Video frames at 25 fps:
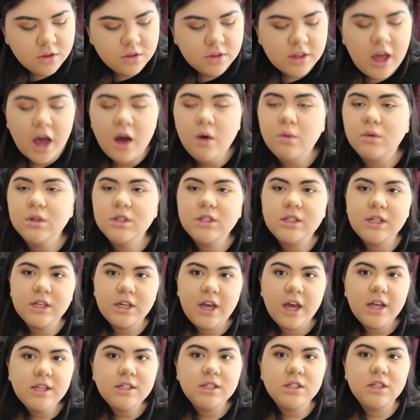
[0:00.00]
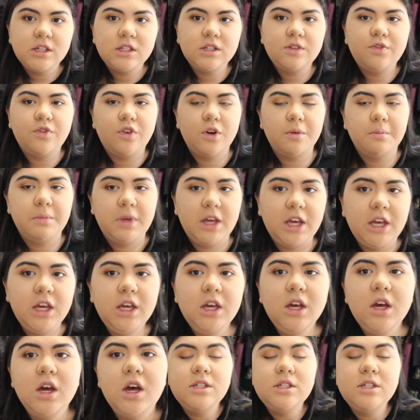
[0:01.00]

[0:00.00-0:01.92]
that was the guest list for me.